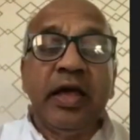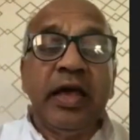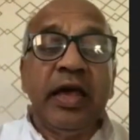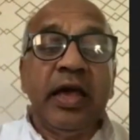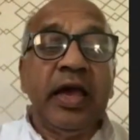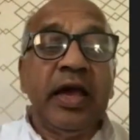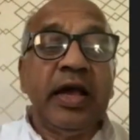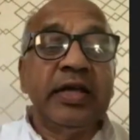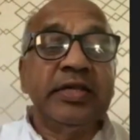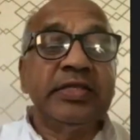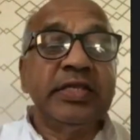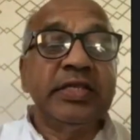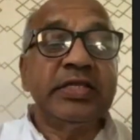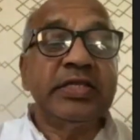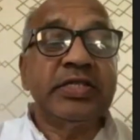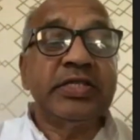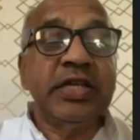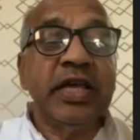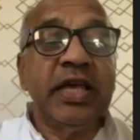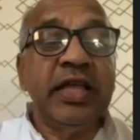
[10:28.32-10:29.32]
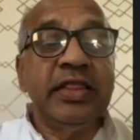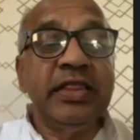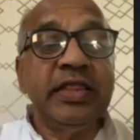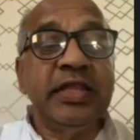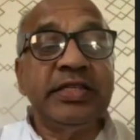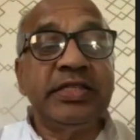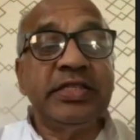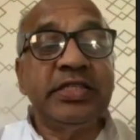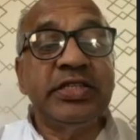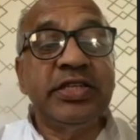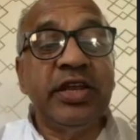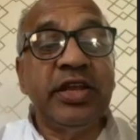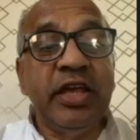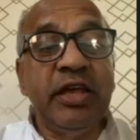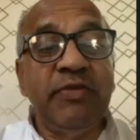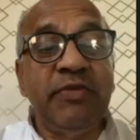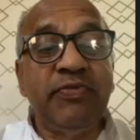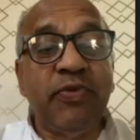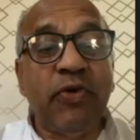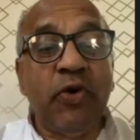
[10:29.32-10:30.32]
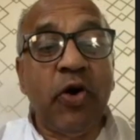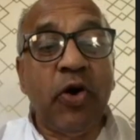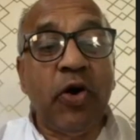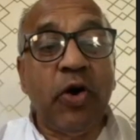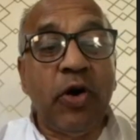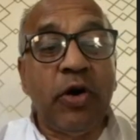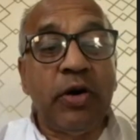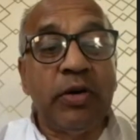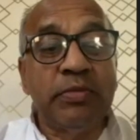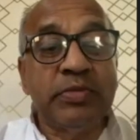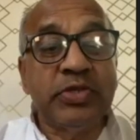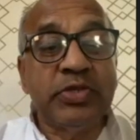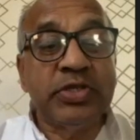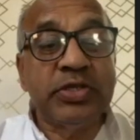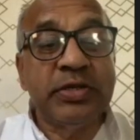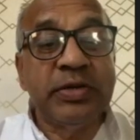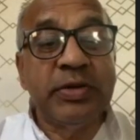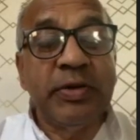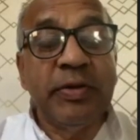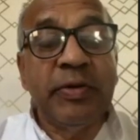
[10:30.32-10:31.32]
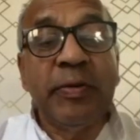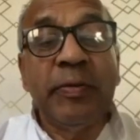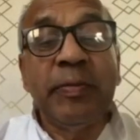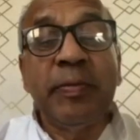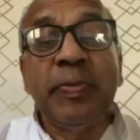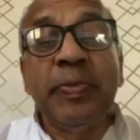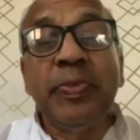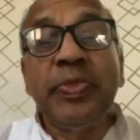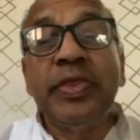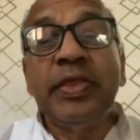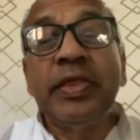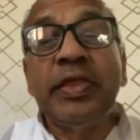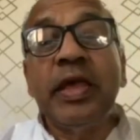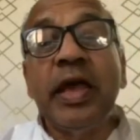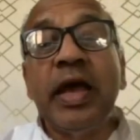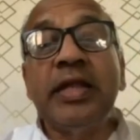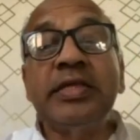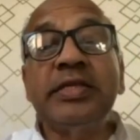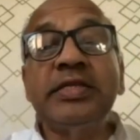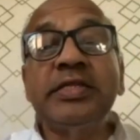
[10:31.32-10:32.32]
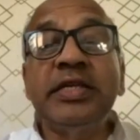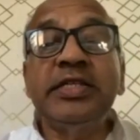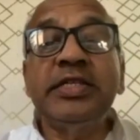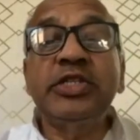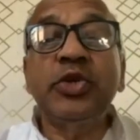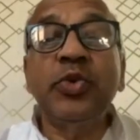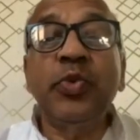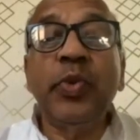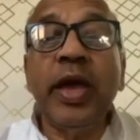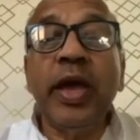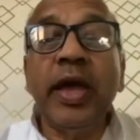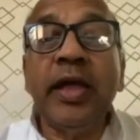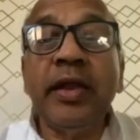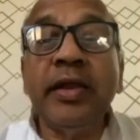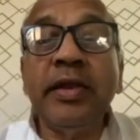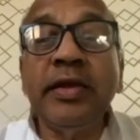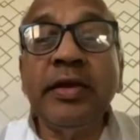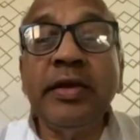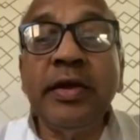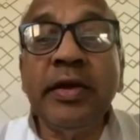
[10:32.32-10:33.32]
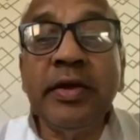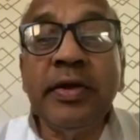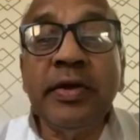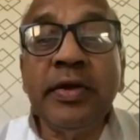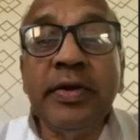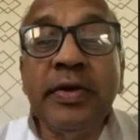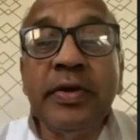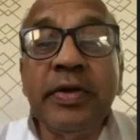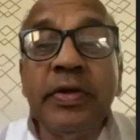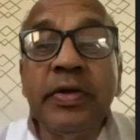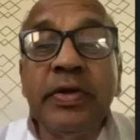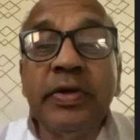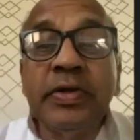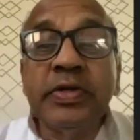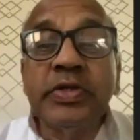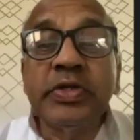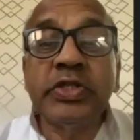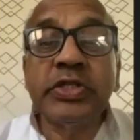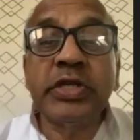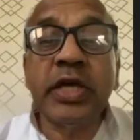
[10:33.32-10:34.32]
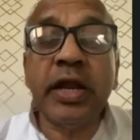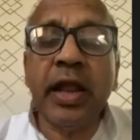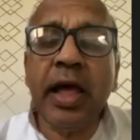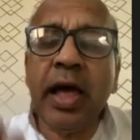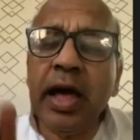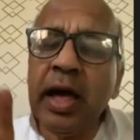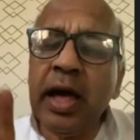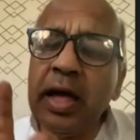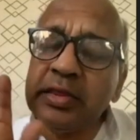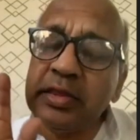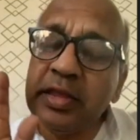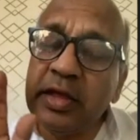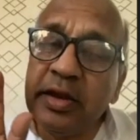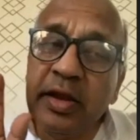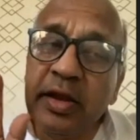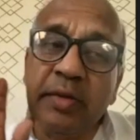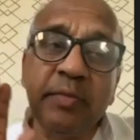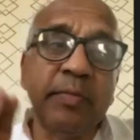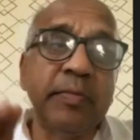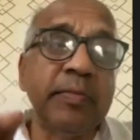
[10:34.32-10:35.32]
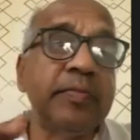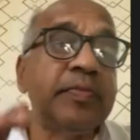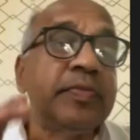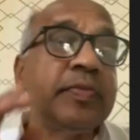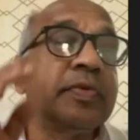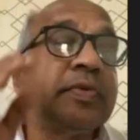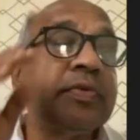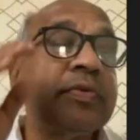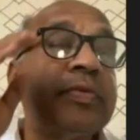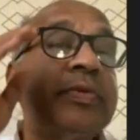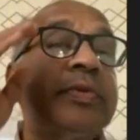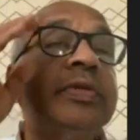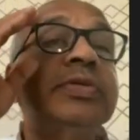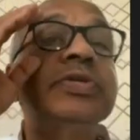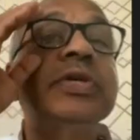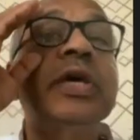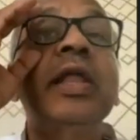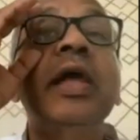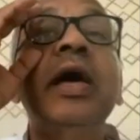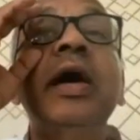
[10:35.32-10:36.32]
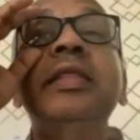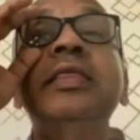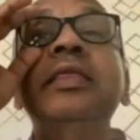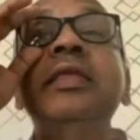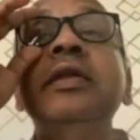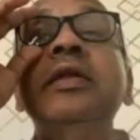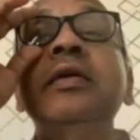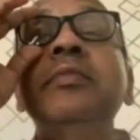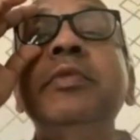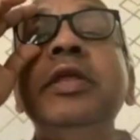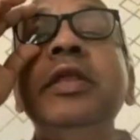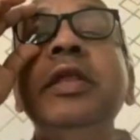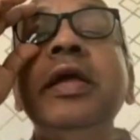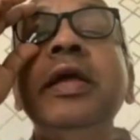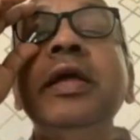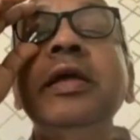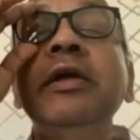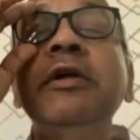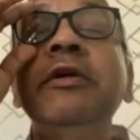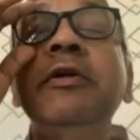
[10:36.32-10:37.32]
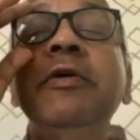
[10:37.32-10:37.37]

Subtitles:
exists in these three forms. And since when? Sanatanam. Sanatana meaning